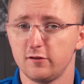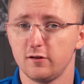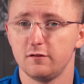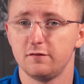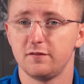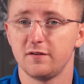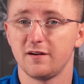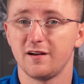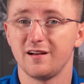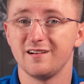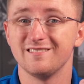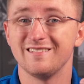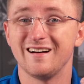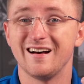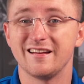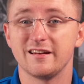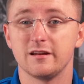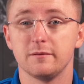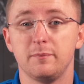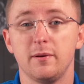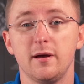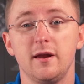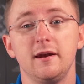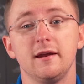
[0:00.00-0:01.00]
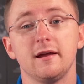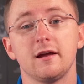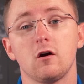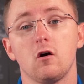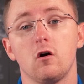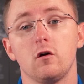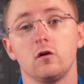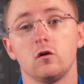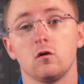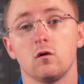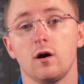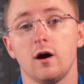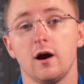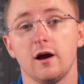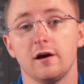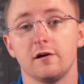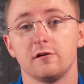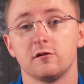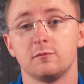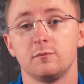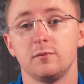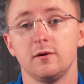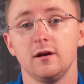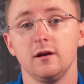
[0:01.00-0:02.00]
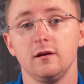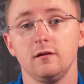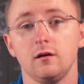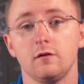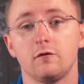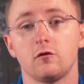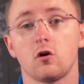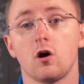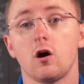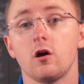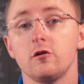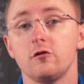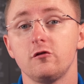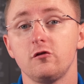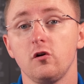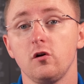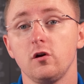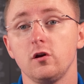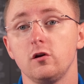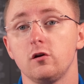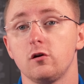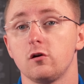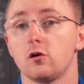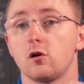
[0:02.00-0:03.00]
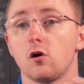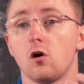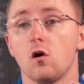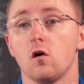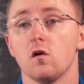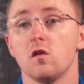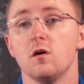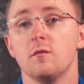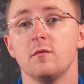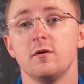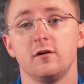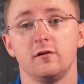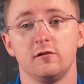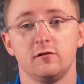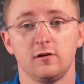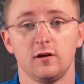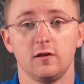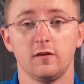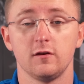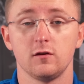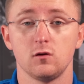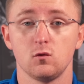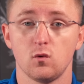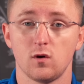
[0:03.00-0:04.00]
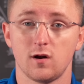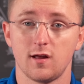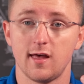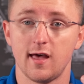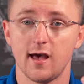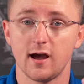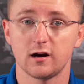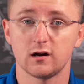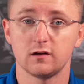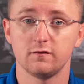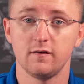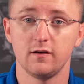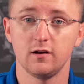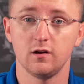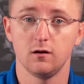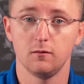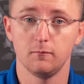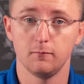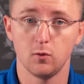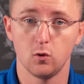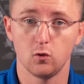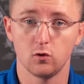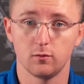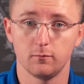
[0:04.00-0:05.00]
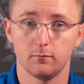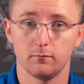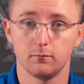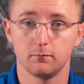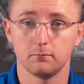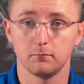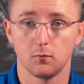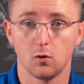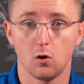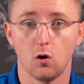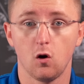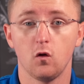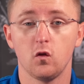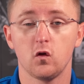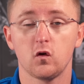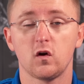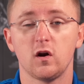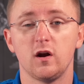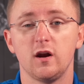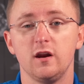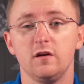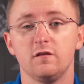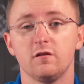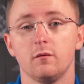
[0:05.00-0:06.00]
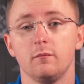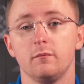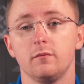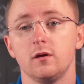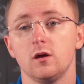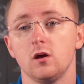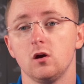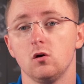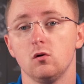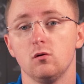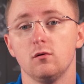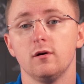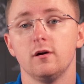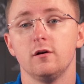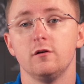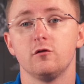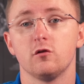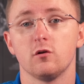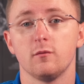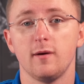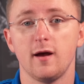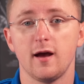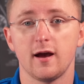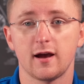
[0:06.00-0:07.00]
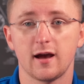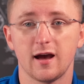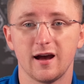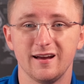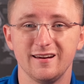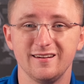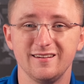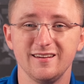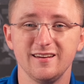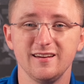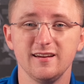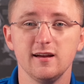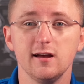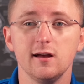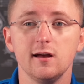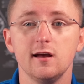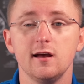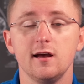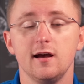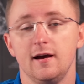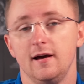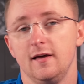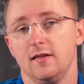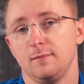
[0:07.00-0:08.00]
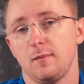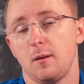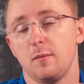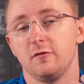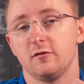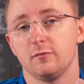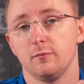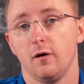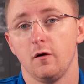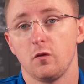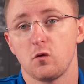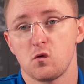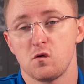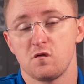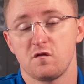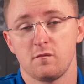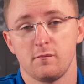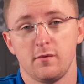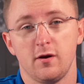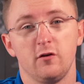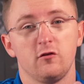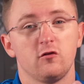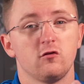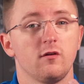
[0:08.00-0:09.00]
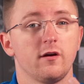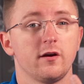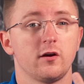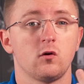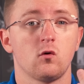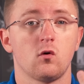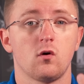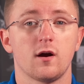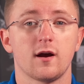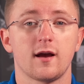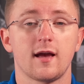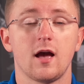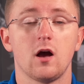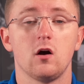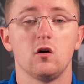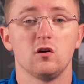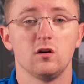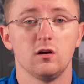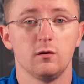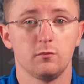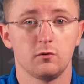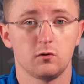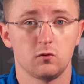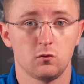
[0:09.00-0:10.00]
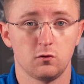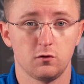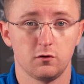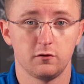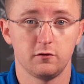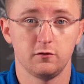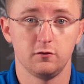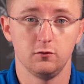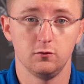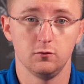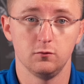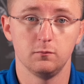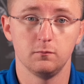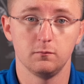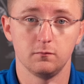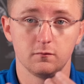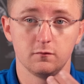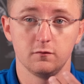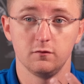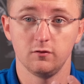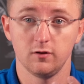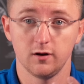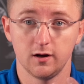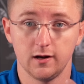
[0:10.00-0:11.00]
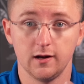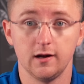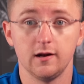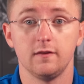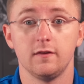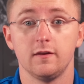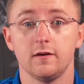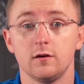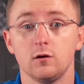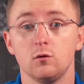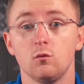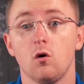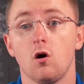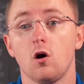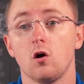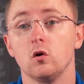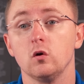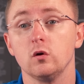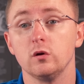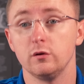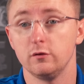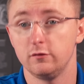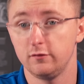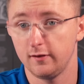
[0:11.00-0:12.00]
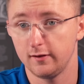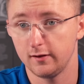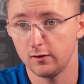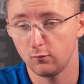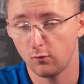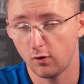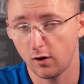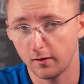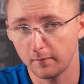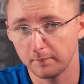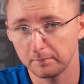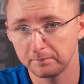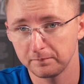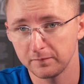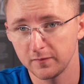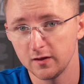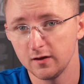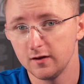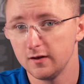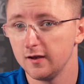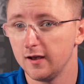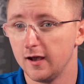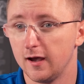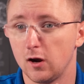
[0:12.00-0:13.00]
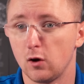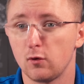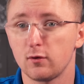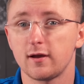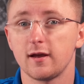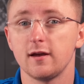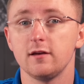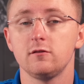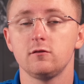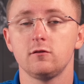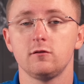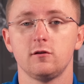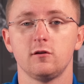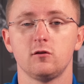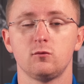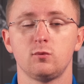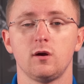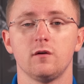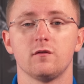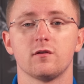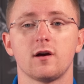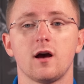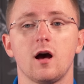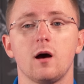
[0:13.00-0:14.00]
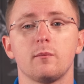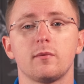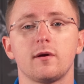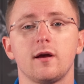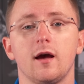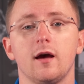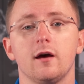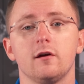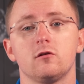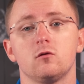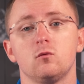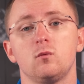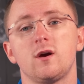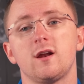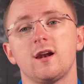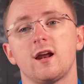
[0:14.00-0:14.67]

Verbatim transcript: gonna vary a lot depending on your ISP. If you're unsure, you can call them and say that you wanna activate a modem. All they're gonna need from you is your MAC ID and maybe some other information like your account number in order to validate that you are who you say you are. In our case, since we have Comcast, we